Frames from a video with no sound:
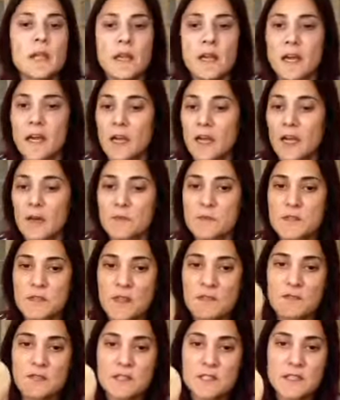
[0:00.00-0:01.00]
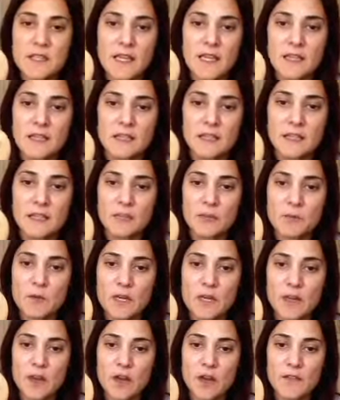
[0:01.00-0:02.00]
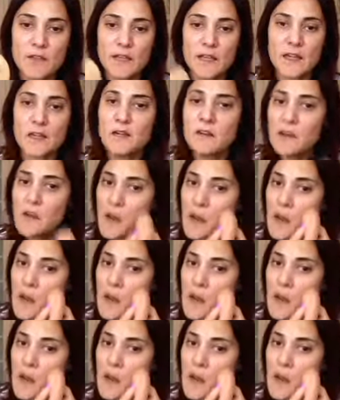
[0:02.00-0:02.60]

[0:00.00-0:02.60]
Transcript: So I've just taken a little bit on there,